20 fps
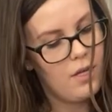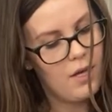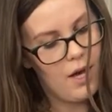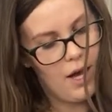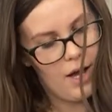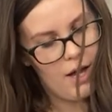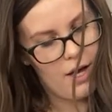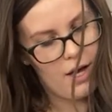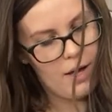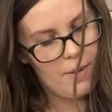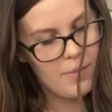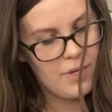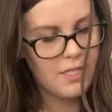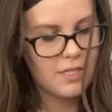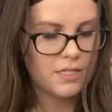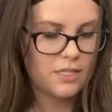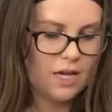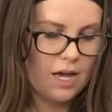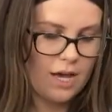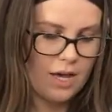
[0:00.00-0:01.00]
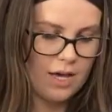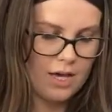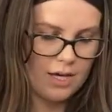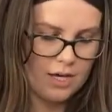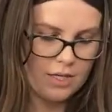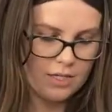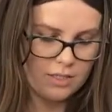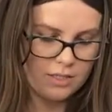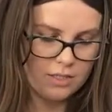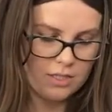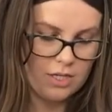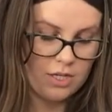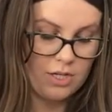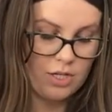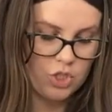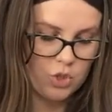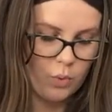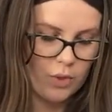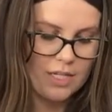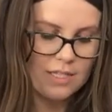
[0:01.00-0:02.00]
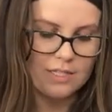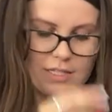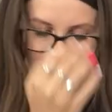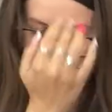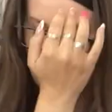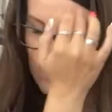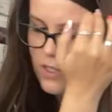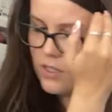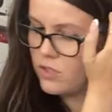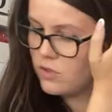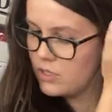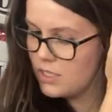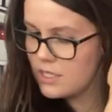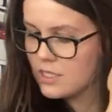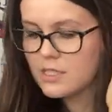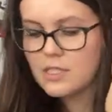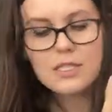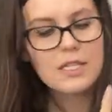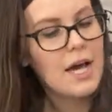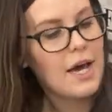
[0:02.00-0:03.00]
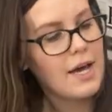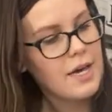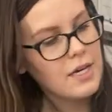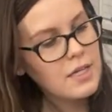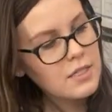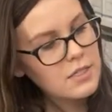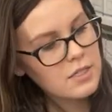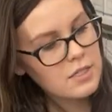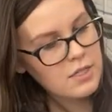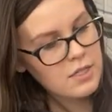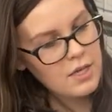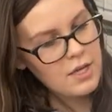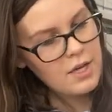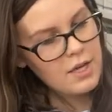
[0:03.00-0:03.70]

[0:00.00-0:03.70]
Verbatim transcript: Um, size 27, so decent size.